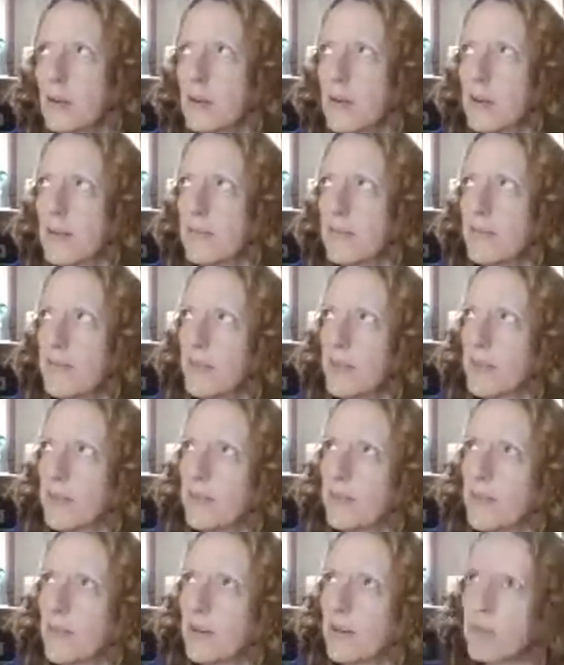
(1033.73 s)
if you
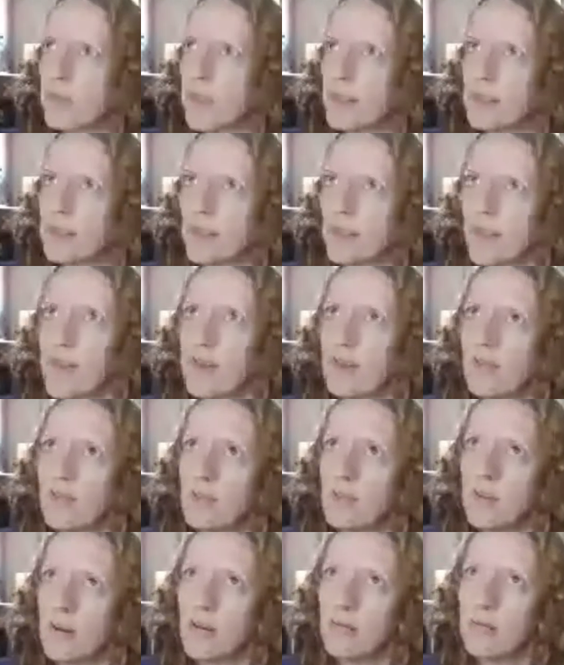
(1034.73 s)
can feel things there,
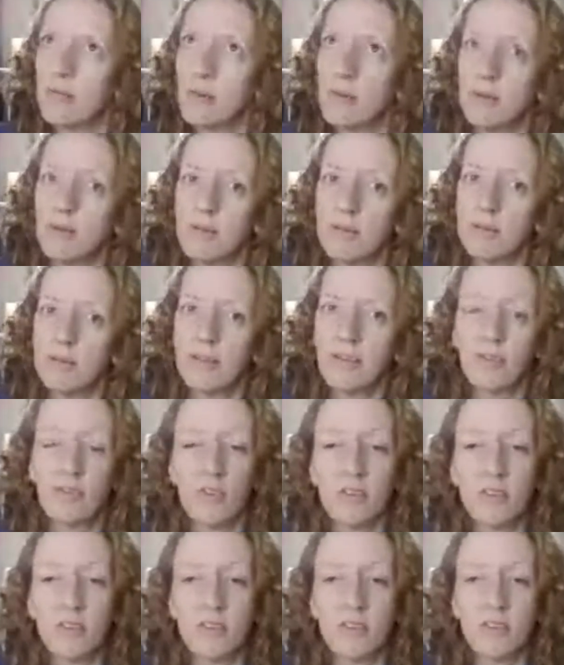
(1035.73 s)
and it's
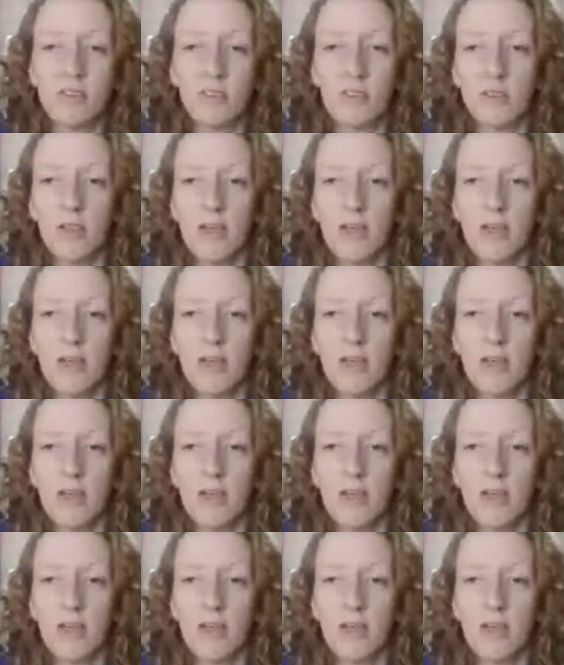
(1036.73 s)
interesting.